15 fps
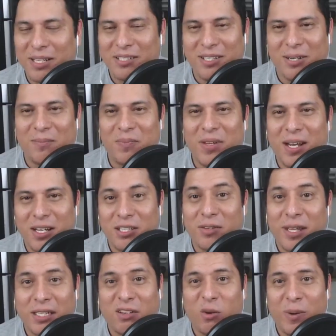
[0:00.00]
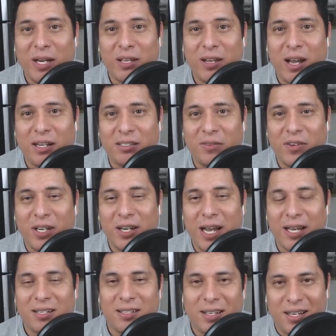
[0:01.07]
it, but still. So thanks everybody. You guys have a good
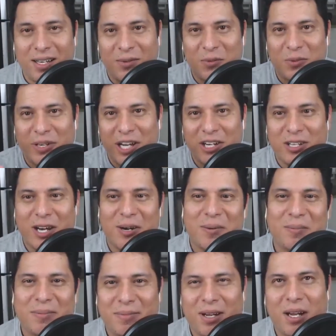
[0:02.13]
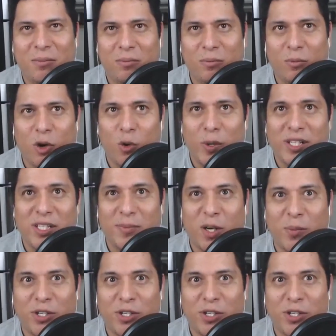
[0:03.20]
night, and we'll catch you later. Go read some